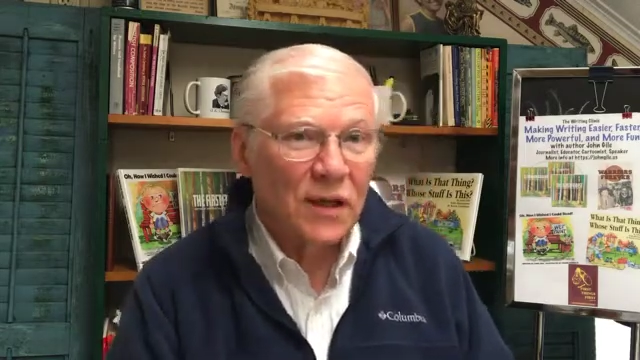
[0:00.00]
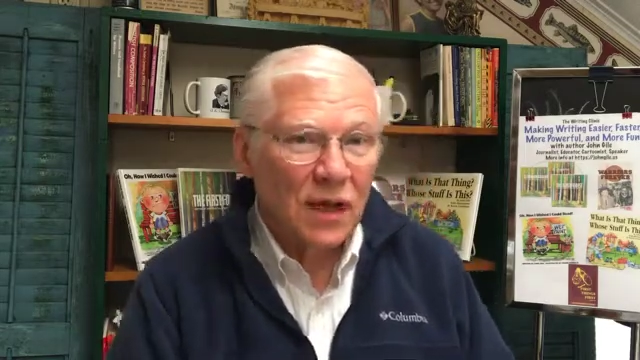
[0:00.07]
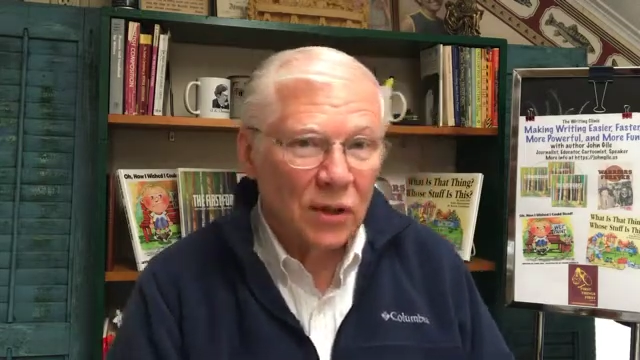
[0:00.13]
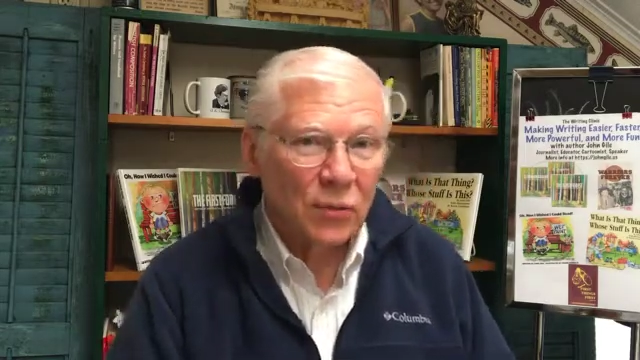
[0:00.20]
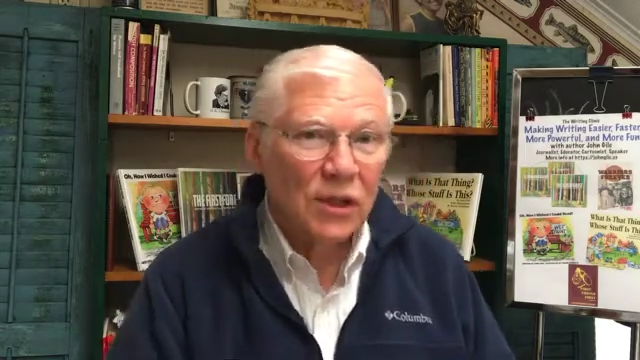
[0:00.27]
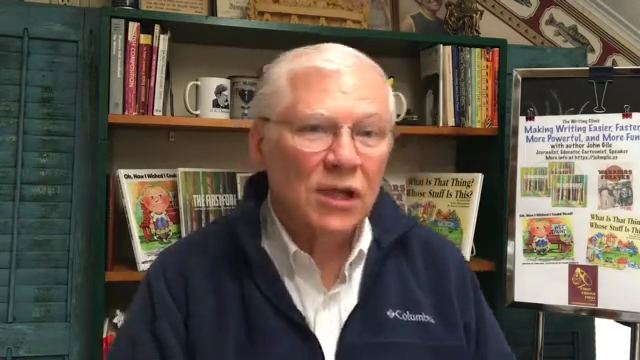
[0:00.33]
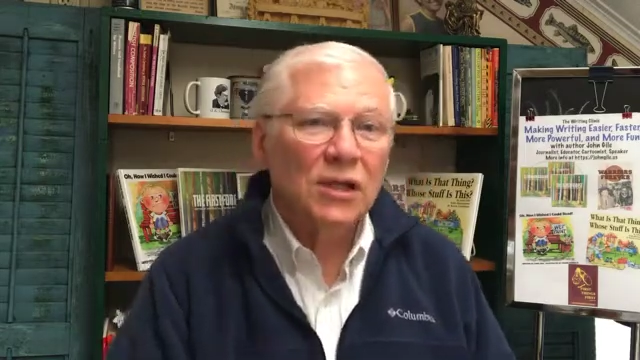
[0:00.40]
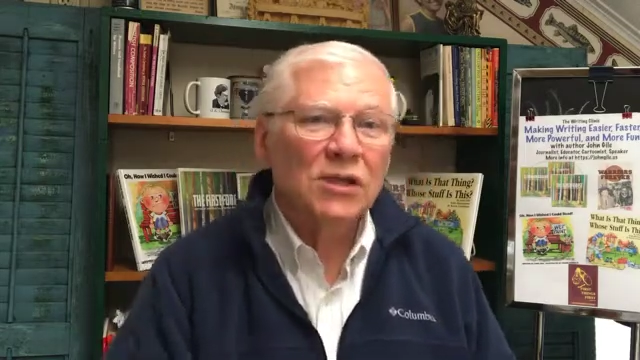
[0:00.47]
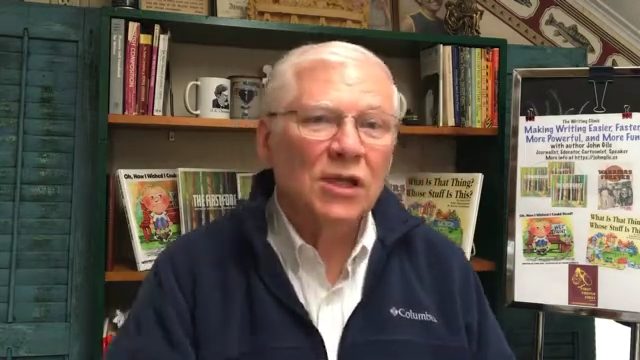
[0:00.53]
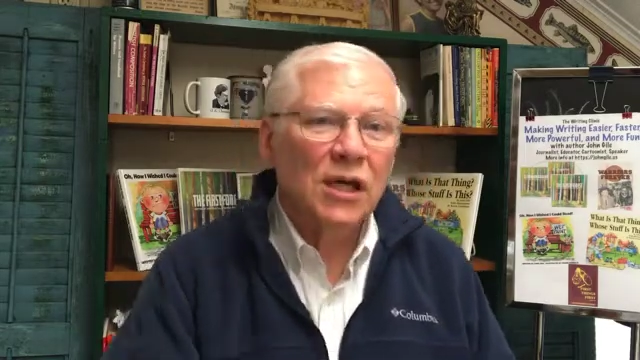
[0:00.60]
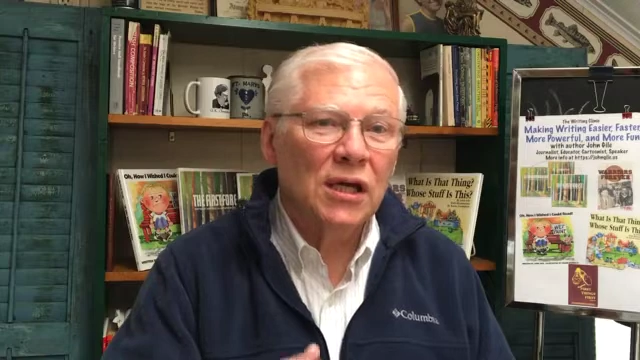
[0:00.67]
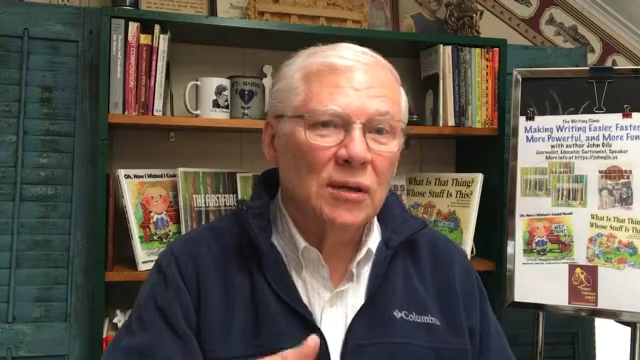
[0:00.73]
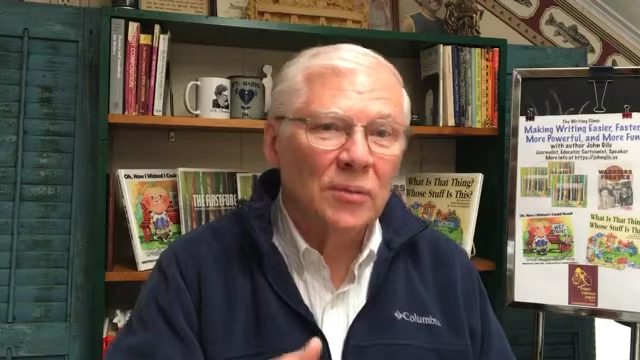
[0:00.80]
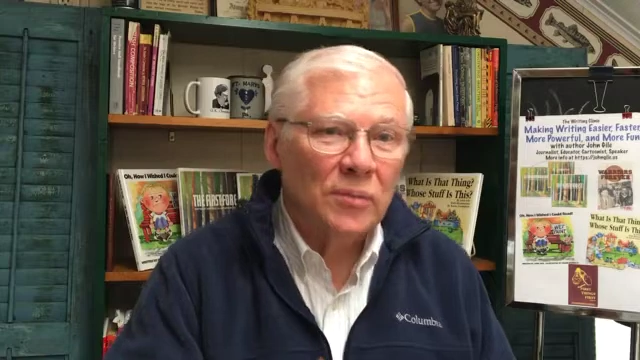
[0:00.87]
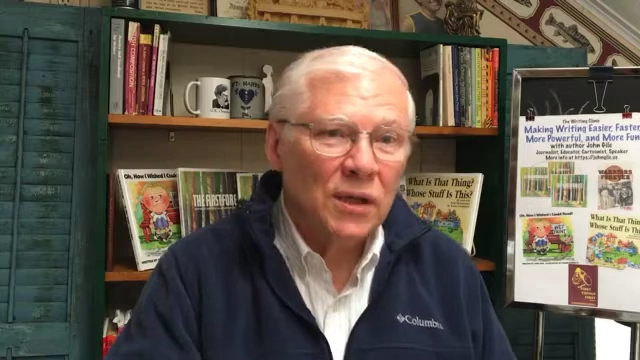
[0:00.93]
and we can
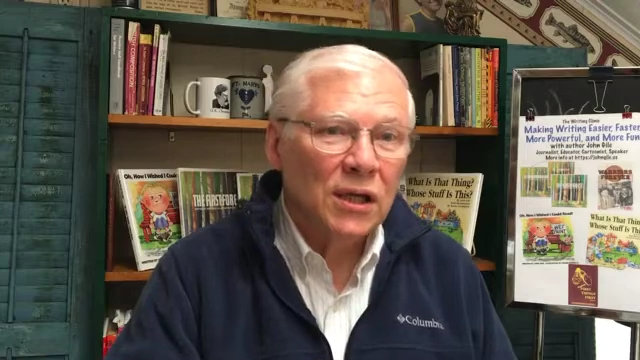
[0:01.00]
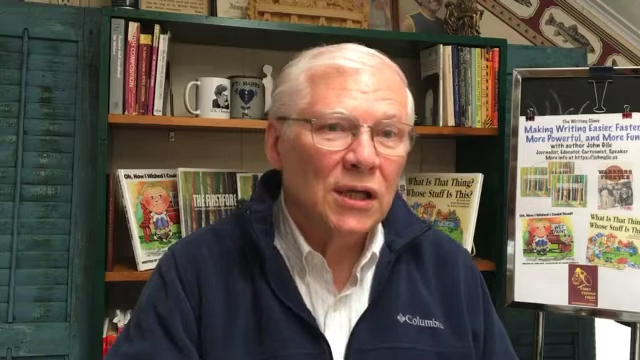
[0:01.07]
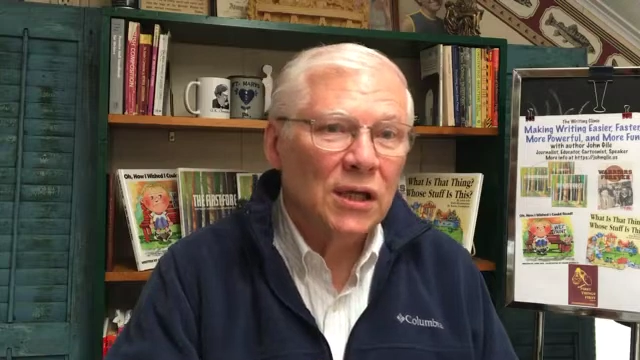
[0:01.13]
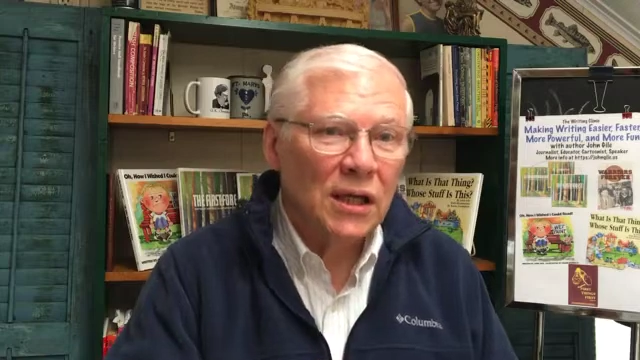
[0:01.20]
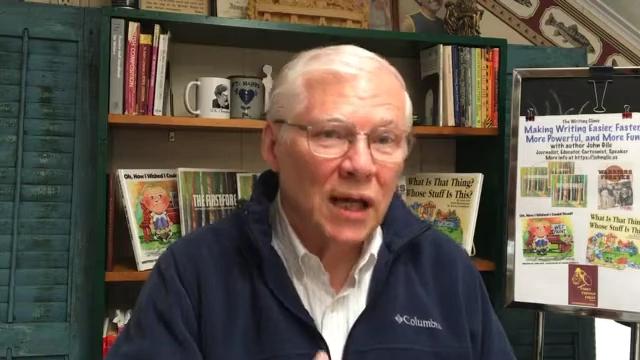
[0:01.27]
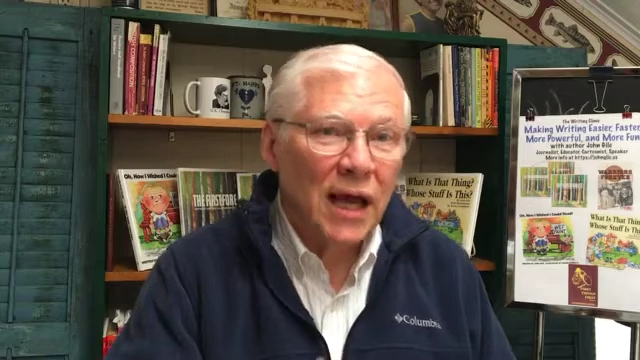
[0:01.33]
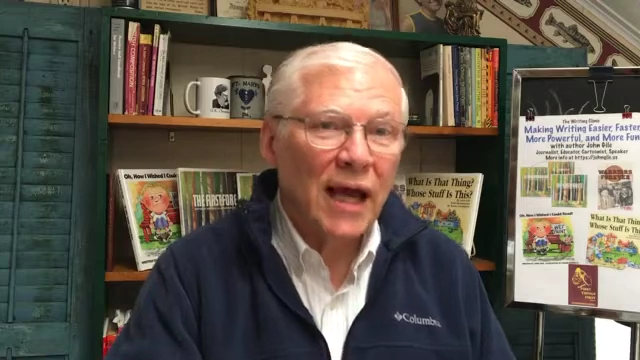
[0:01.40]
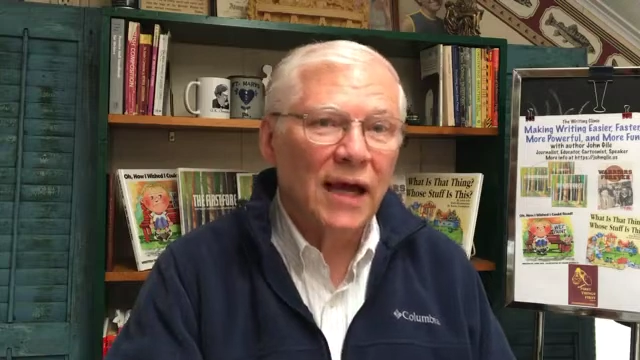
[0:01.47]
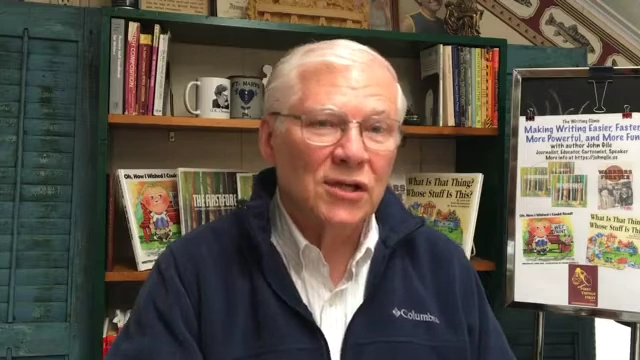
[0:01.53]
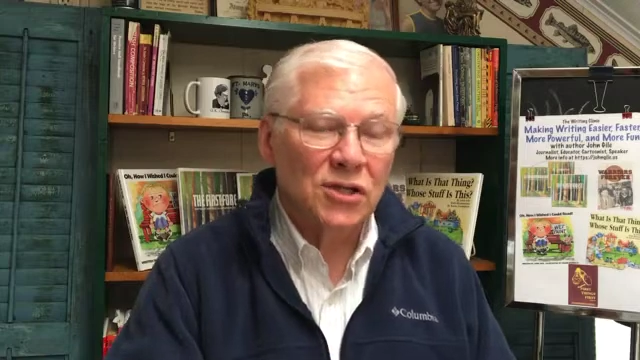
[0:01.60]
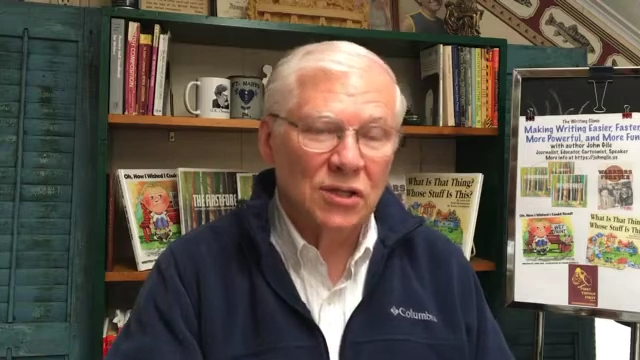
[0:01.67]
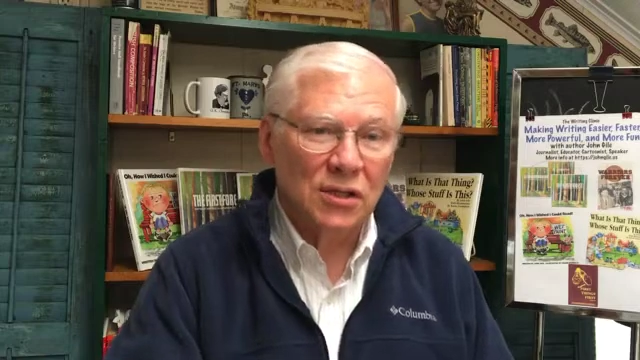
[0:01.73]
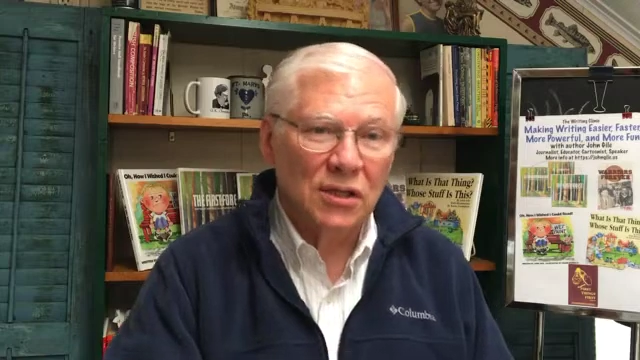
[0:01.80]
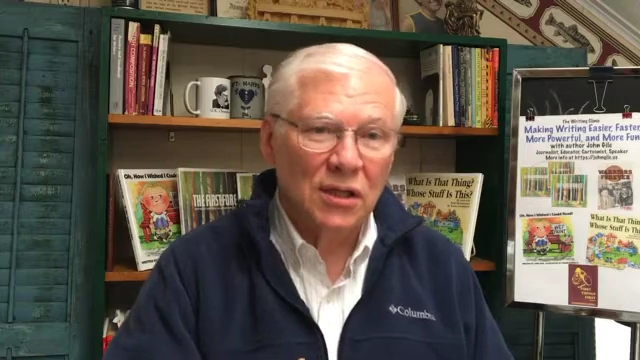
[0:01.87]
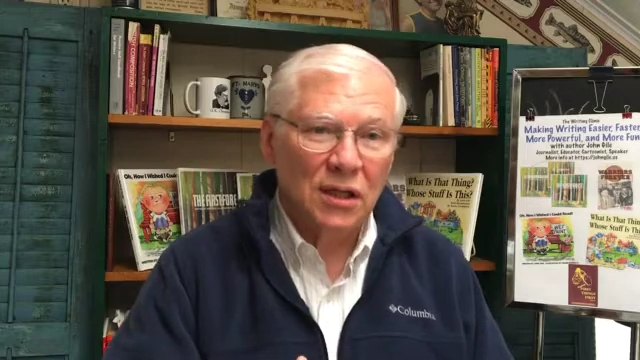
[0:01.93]
take immediate
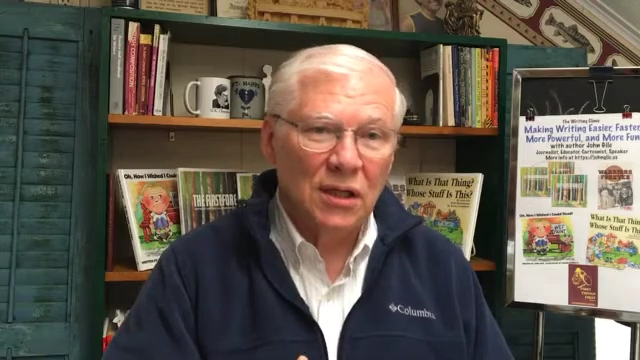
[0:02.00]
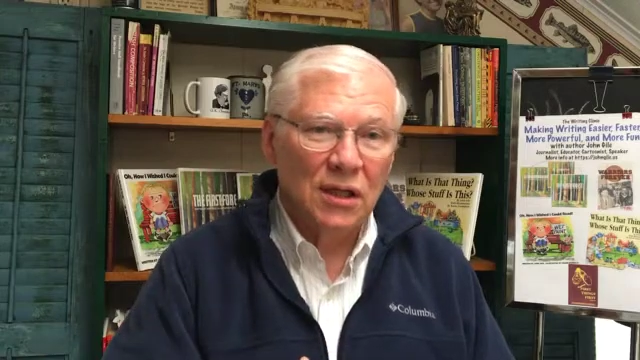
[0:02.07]
action